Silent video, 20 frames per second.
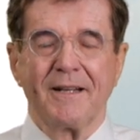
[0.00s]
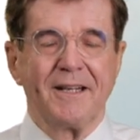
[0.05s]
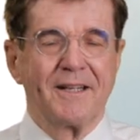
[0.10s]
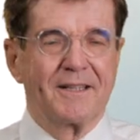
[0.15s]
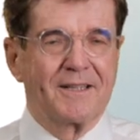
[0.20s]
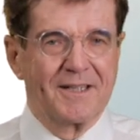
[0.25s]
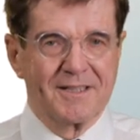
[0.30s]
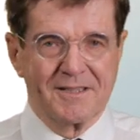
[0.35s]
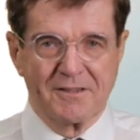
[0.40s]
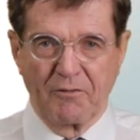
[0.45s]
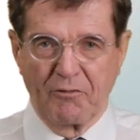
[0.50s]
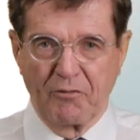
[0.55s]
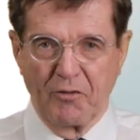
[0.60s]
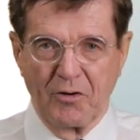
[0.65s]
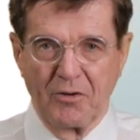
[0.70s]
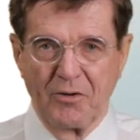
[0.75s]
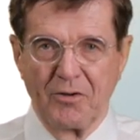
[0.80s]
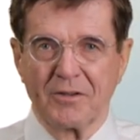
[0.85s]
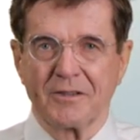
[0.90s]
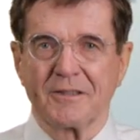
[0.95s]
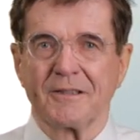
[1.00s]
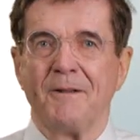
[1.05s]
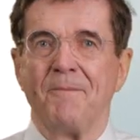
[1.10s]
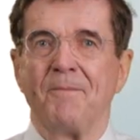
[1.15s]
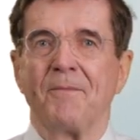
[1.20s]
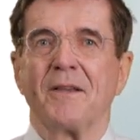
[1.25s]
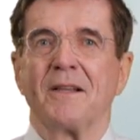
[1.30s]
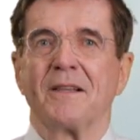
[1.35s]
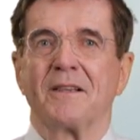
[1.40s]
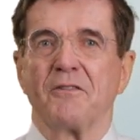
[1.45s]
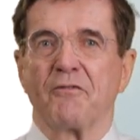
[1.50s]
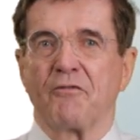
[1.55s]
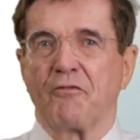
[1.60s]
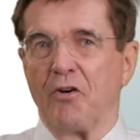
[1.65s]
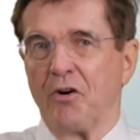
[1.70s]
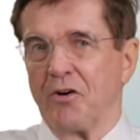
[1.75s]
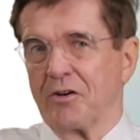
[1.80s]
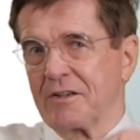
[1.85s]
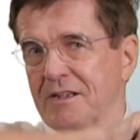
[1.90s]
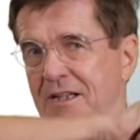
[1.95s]
It has a fault. The
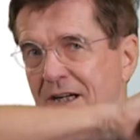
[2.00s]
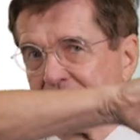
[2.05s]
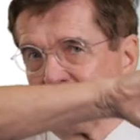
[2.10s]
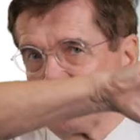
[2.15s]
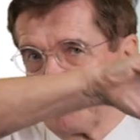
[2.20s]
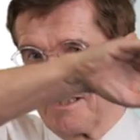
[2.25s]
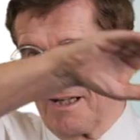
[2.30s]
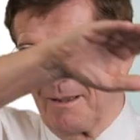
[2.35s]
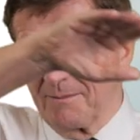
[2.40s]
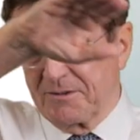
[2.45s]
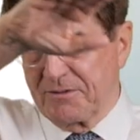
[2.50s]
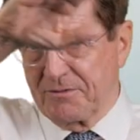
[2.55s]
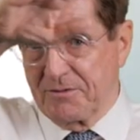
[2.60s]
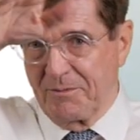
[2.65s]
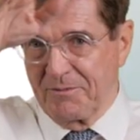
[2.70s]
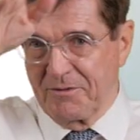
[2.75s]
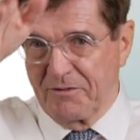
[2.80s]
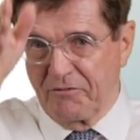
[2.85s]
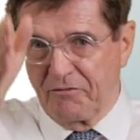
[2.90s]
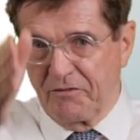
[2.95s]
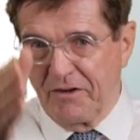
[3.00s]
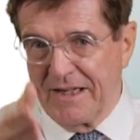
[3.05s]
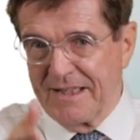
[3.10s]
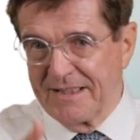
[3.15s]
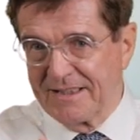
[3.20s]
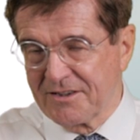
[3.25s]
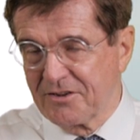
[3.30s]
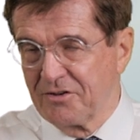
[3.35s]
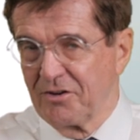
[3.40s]
fault current comes from the phase,